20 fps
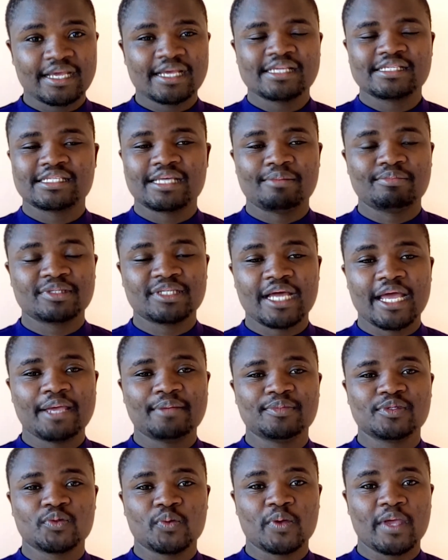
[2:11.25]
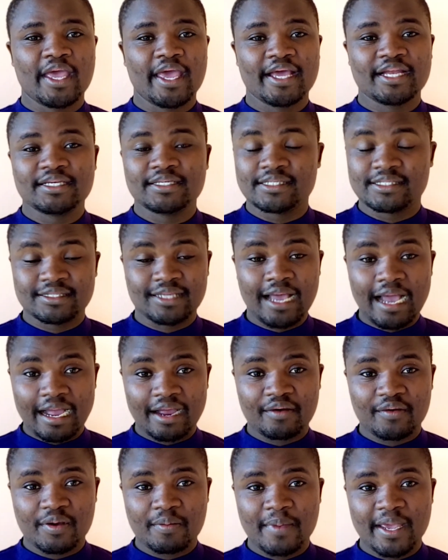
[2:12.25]
Sometimes we had
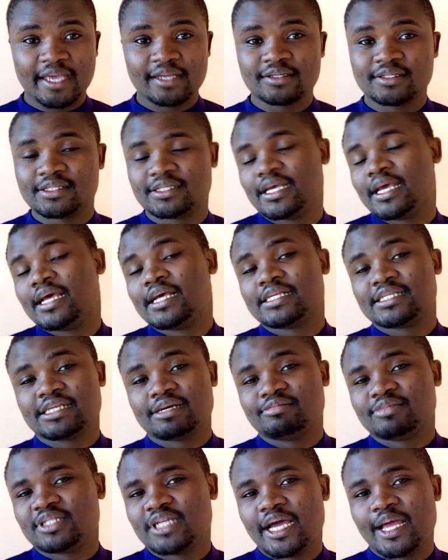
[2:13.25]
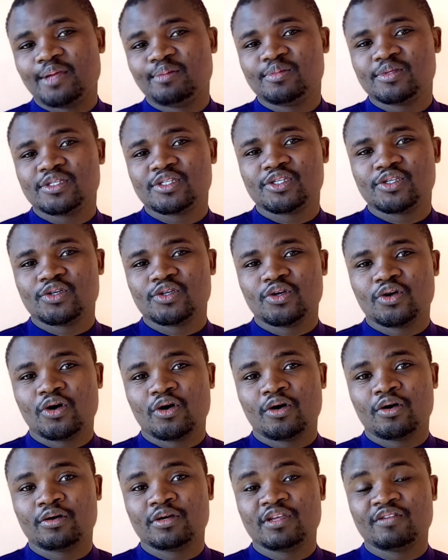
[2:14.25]
disagreements. Sometimes,
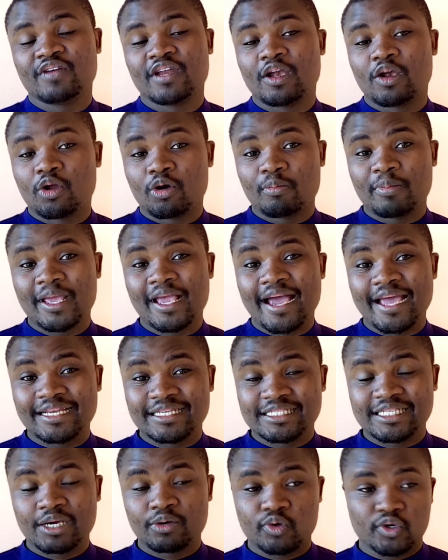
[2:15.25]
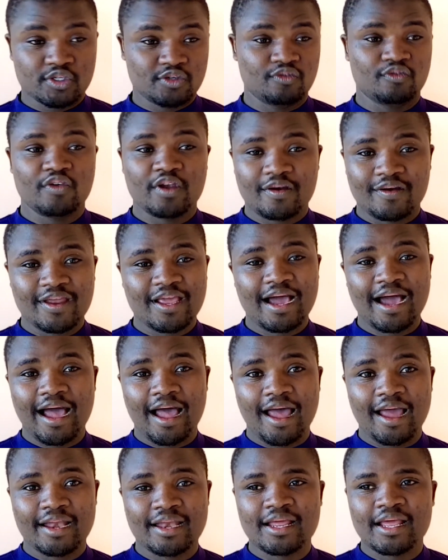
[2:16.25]
even lobbying idea was very
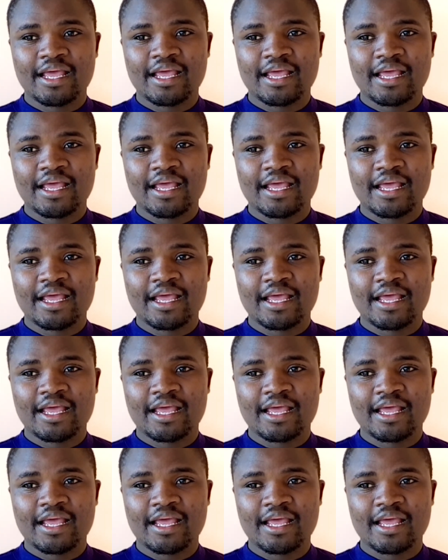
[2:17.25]
hard.